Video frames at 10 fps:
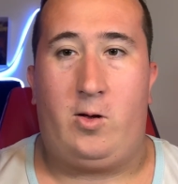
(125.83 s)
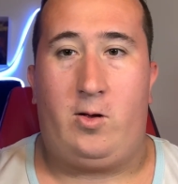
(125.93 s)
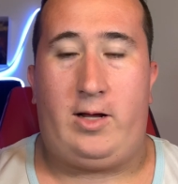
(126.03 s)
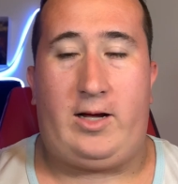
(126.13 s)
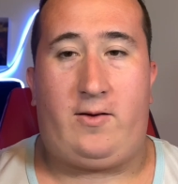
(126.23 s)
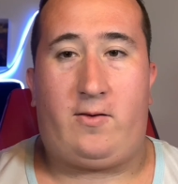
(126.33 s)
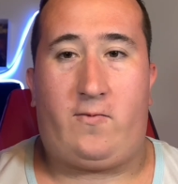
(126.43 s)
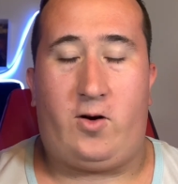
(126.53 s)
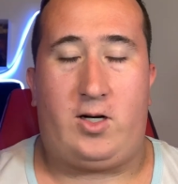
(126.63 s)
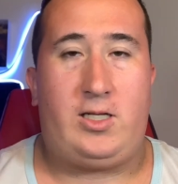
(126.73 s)
Like,
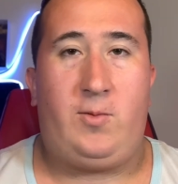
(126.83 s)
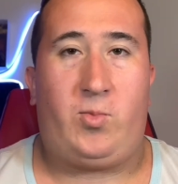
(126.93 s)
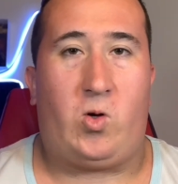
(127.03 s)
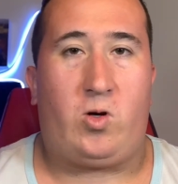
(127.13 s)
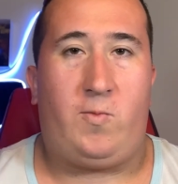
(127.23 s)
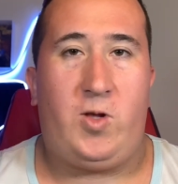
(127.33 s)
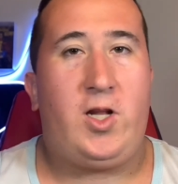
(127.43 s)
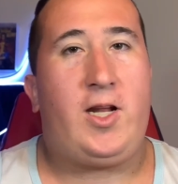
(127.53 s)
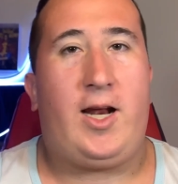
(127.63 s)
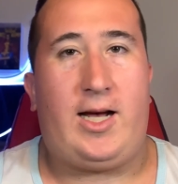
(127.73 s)
for example,
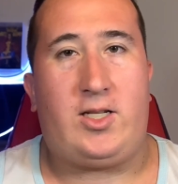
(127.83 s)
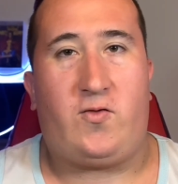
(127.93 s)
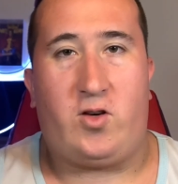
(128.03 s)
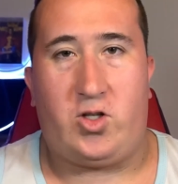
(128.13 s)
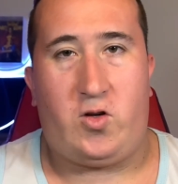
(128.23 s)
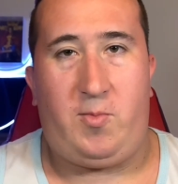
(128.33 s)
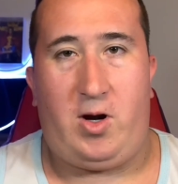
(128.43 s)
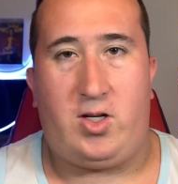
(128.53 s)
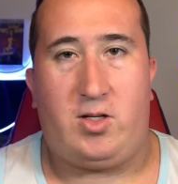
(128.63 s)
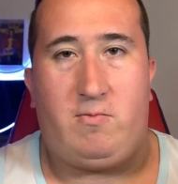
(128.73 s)
community nights for
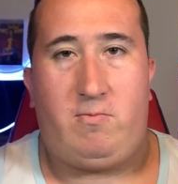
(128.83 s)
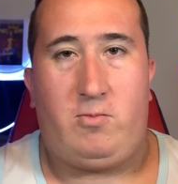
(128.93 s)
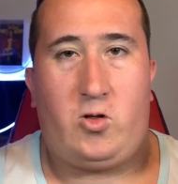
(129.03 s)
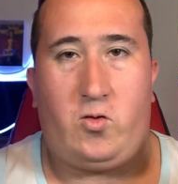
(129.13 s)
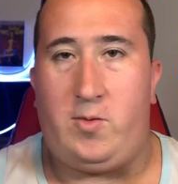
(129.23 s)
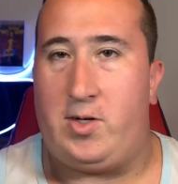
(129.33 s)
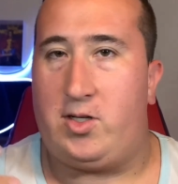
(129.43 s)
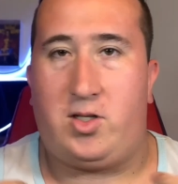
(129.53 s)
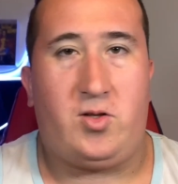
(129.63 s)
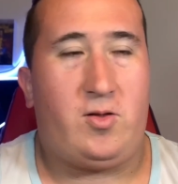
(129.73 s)
streamers.
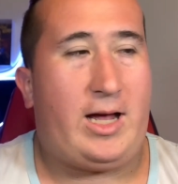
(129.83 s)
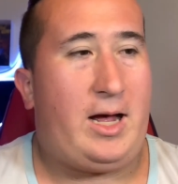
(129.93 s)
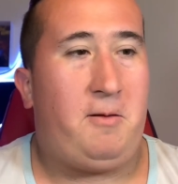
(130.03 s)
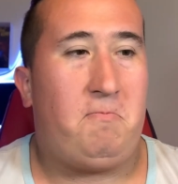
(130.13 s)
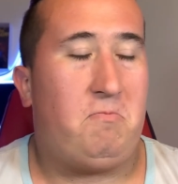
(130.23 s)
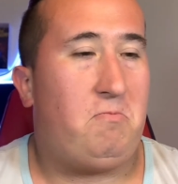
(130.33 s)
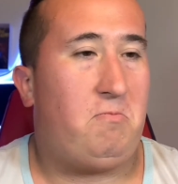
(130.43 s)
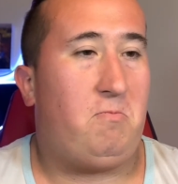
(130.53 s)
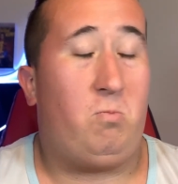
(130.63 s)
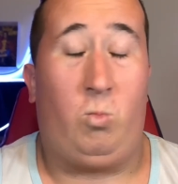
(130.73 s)
Streamers do that.
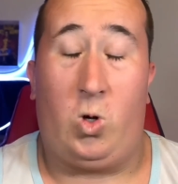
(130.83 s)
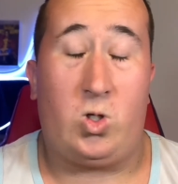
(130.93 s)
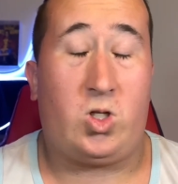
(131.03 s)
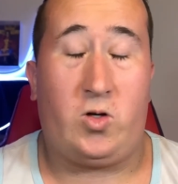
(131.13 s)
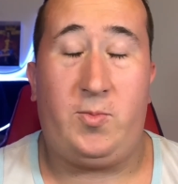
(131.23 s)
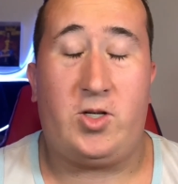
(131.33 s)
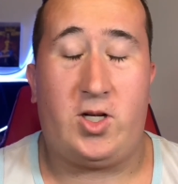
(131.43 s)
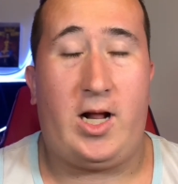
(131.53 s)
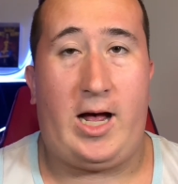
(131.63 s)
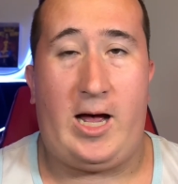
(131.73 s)
Most streamers that
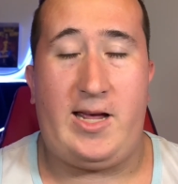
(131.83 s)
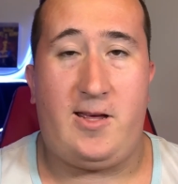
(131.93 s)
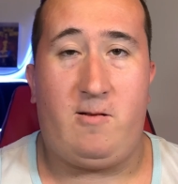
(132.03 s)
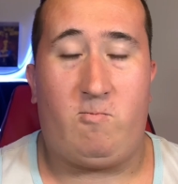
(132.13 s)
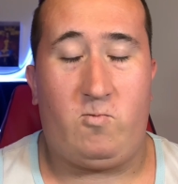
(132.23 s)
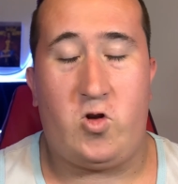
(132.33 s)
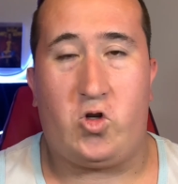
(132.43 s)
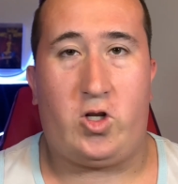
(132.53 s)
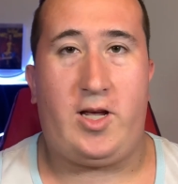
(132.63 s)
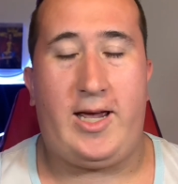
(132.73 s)
I
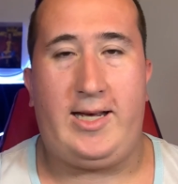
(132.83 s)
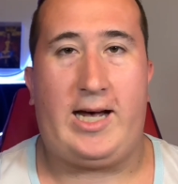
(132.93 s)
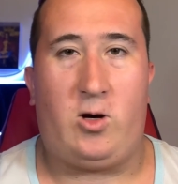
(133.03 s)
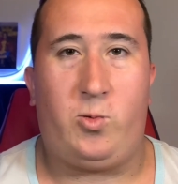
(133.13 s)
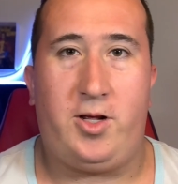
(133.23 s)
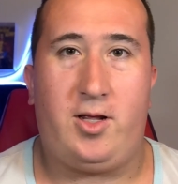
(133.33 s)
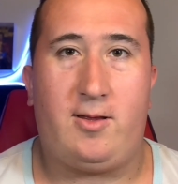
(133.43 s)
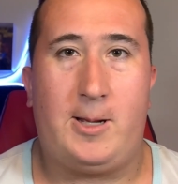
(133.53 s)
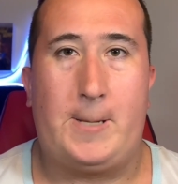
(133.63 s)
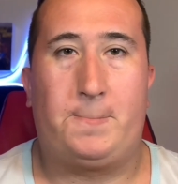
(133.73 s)
usually hang out with
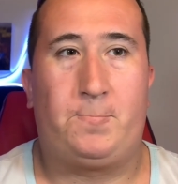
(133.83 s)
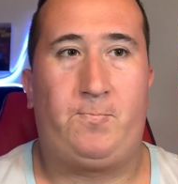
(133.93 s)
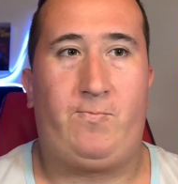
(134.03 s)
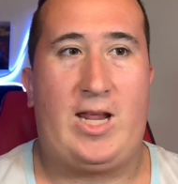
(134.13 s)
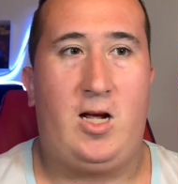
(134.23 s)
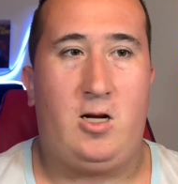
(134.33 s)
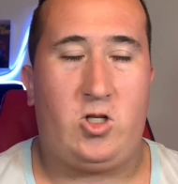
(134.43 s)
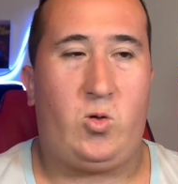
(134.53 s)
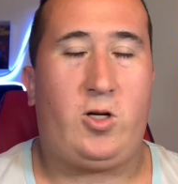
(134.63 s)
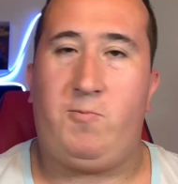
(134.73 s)

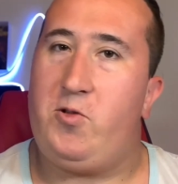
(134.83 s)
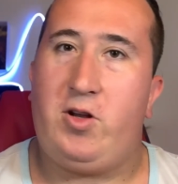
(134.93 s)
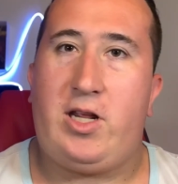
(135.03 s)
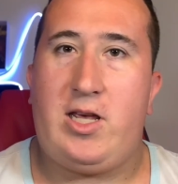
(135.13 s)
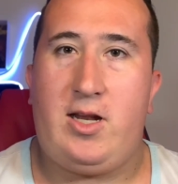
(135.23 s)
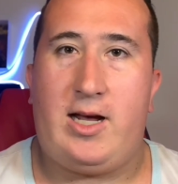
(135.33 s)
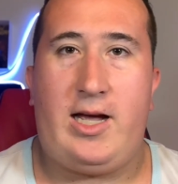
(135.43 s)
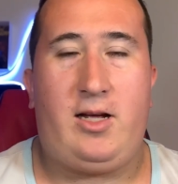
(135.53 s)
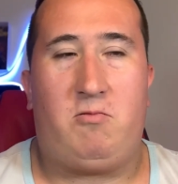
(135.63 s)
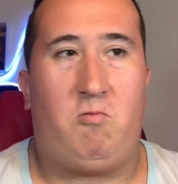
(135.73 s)
do a community
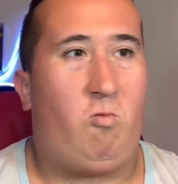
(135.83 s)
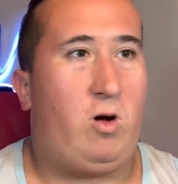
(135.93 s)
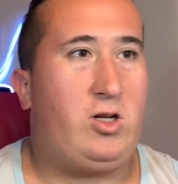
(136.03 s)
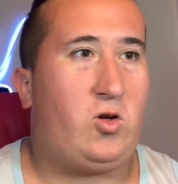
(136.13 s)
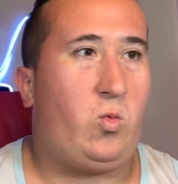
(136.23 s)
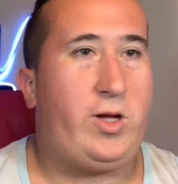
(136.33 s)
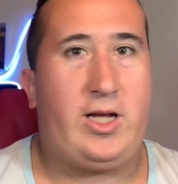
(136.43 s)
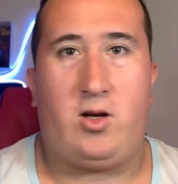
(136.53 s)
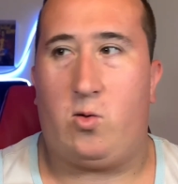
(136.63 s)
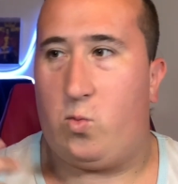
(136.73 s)
night once a
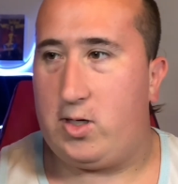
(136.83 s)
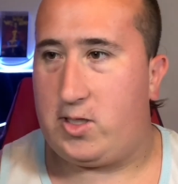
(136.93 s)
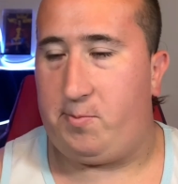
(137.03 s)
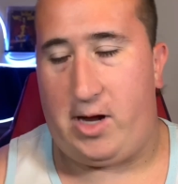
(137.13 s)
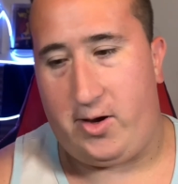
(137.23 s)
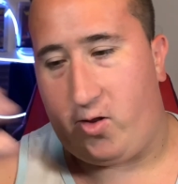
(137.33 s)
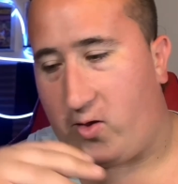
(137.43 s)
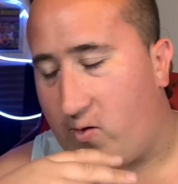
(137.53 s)
week, once a month.